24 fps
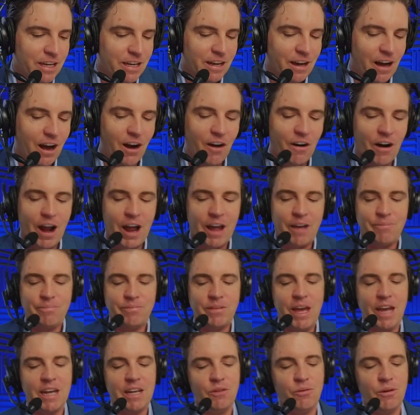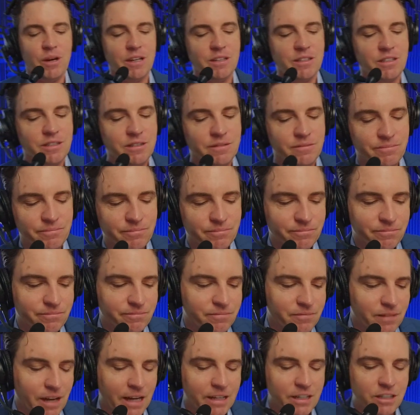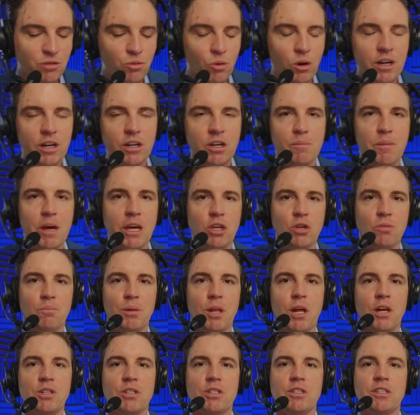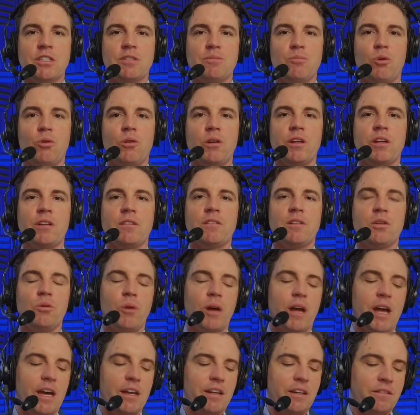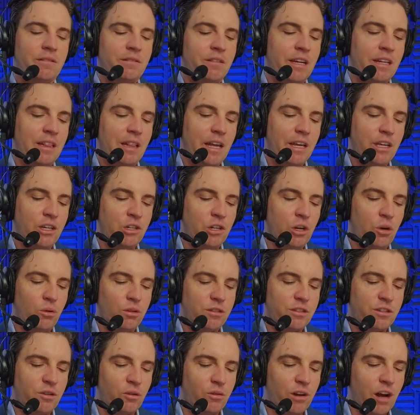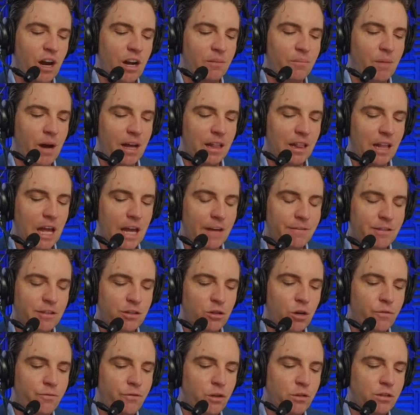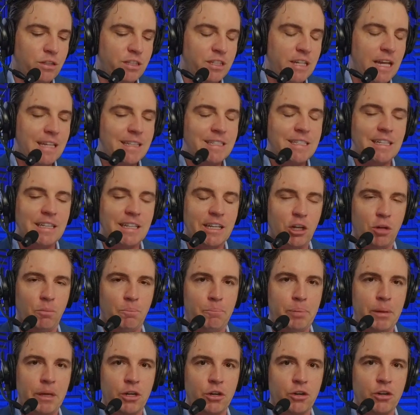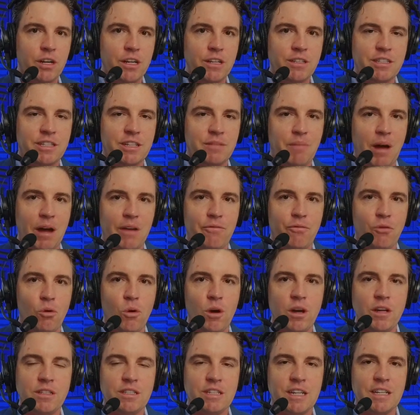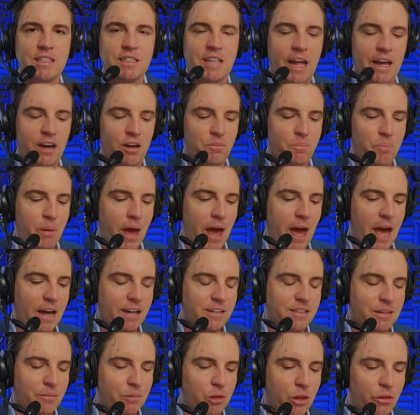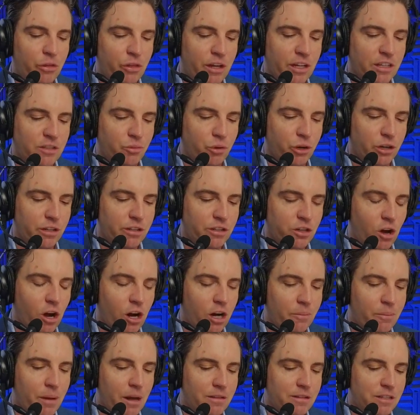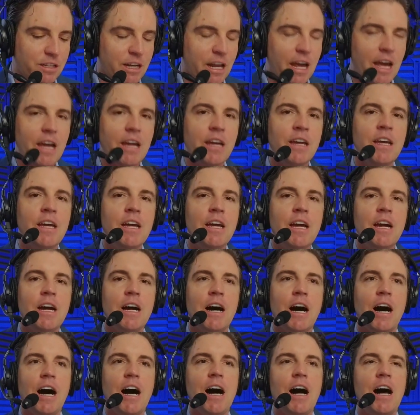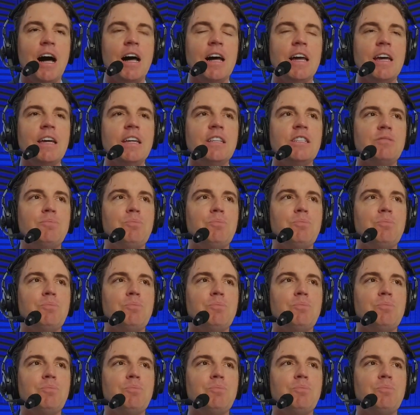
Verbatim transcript: All right. Anyways, I just wanted to make you blush this morning, Luann, and, and, let you know what's going on in my yes. life. So if you sense a little bitterness in my voice as I unpack some of the things we're going to talk about today, uh, it's